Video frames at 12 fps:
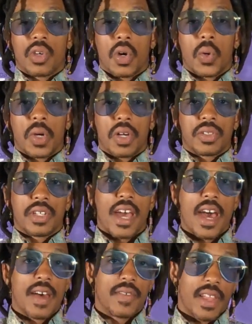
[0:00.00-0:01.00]
go well to
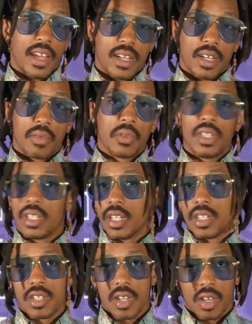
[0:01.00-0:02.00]
have like a really
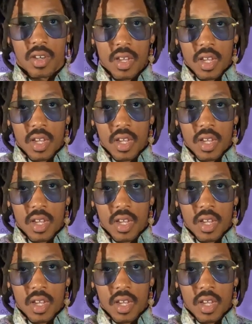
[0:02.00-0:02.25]
good show.